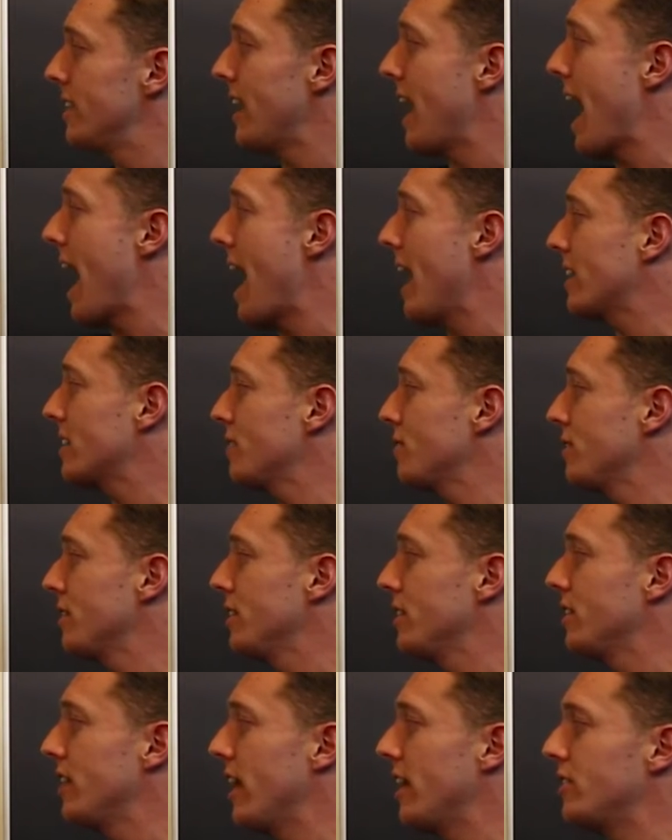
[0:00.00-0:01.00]
it
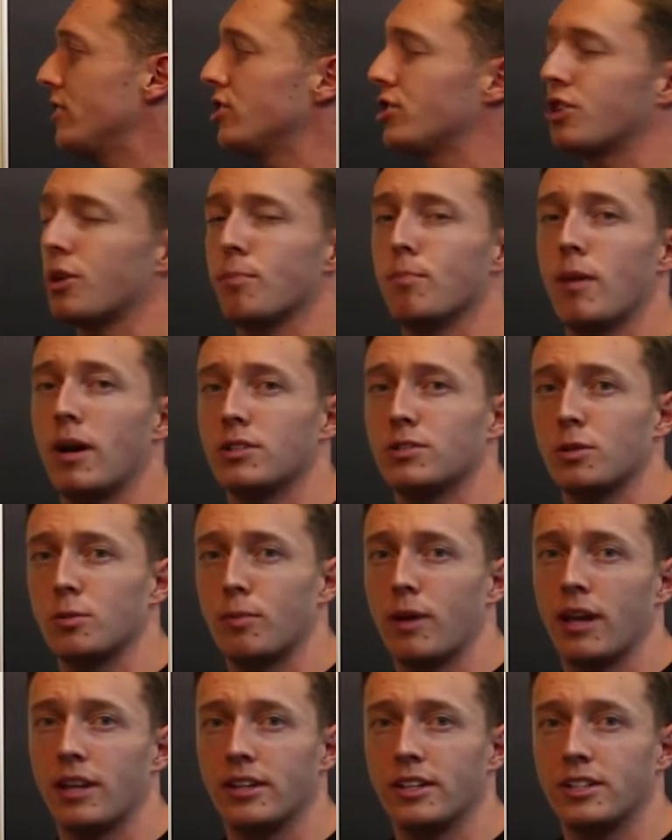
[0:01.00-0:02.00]
actively engages your muscle
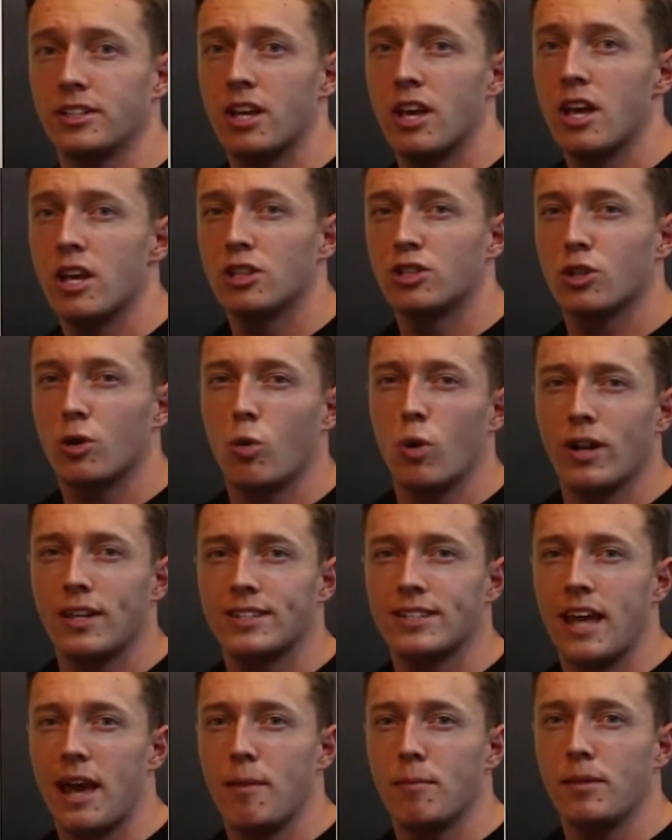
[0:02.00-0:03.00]
bellies. So what
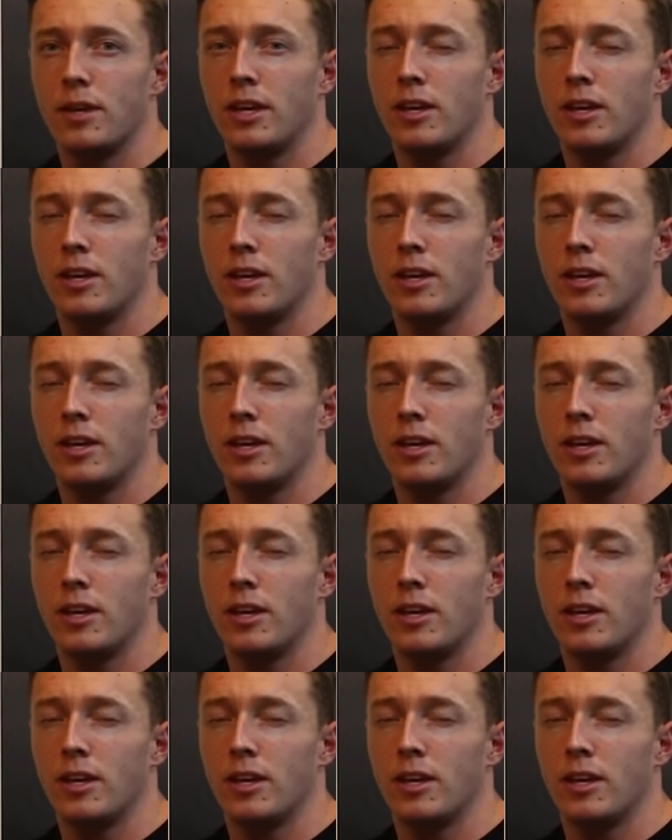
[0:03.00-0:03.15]
does that